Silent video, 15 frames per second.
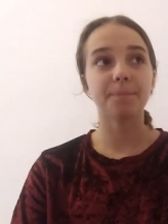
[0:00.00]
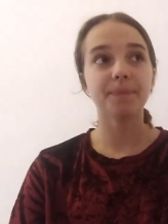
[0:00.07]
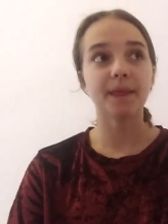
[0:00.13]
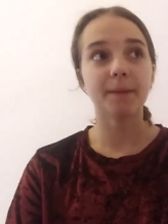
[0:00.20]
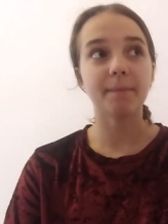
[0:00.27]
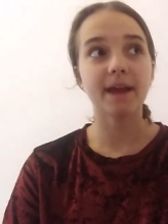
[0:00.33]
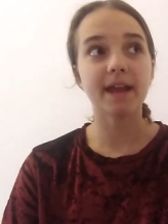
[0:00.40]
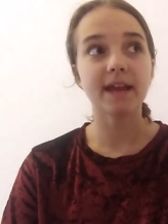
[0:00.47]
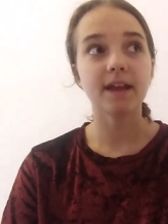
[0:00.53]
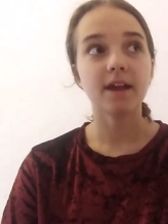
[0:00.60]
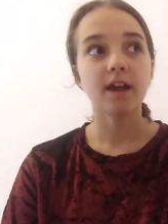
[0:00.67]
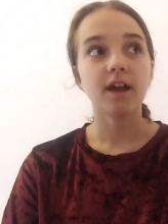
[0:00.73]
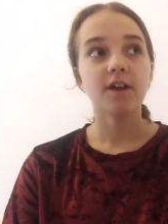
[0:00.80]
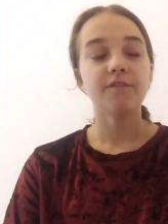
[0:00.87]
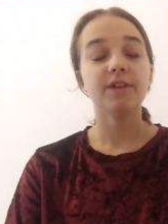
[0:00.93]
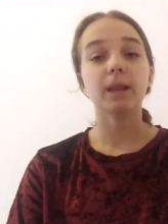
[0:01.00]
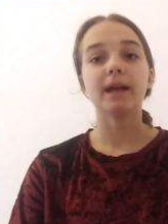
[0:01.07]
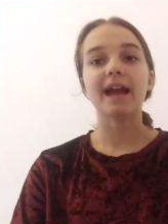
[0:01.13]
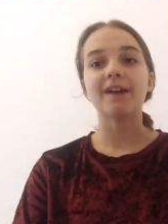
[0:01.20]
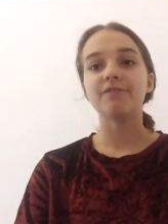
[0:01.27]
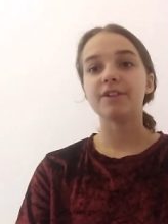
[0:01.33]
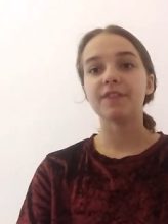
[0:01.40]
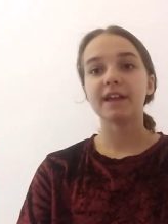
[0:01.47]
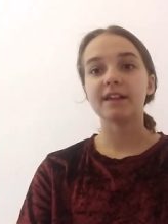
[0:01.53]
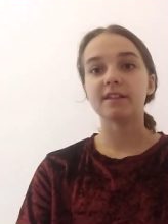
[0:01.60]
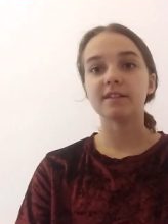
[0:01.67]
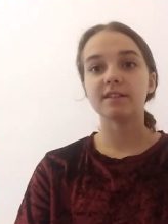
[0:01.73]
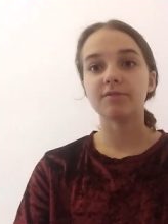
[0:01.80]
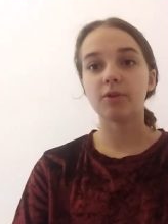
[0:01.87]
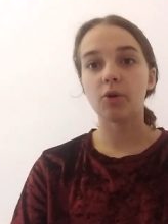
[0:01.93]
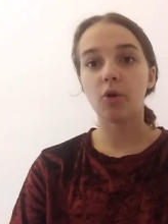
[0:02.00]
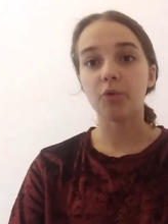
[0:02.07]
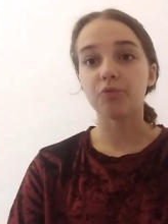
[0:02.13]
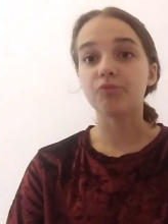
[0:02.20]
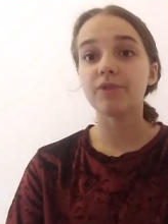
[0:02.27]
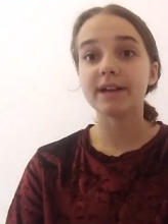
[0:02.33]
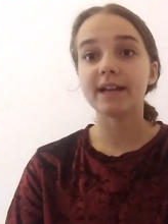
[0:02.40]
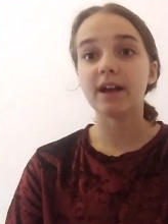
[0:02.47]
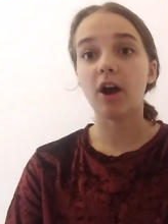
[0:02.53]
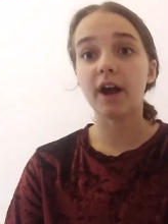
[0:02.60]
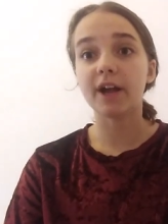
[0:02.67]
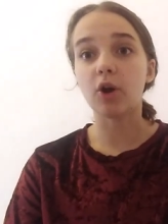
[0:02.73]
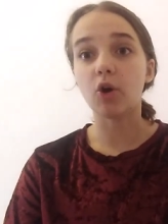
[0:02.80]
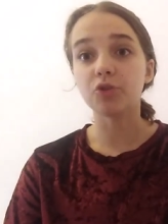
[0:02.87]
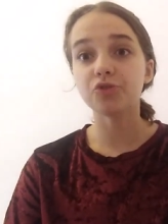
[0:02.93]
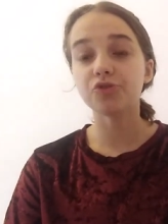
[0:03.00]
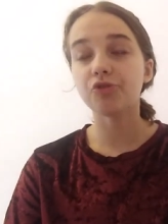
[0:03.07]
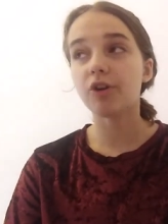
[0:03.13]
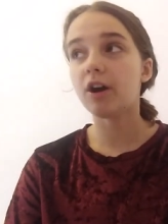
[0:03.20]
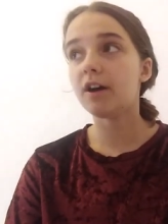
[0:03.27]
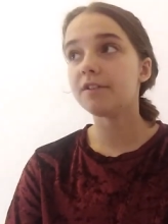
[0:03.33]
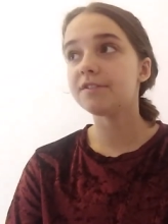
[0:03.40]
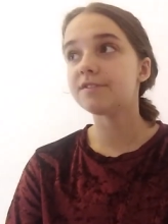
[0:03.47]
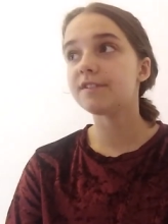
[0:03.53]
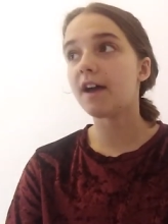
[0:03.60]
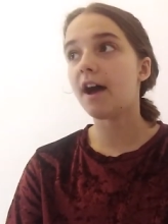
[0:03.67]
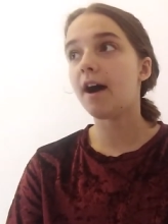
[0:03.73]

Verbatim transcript: They may feel like everything's on really high contrast.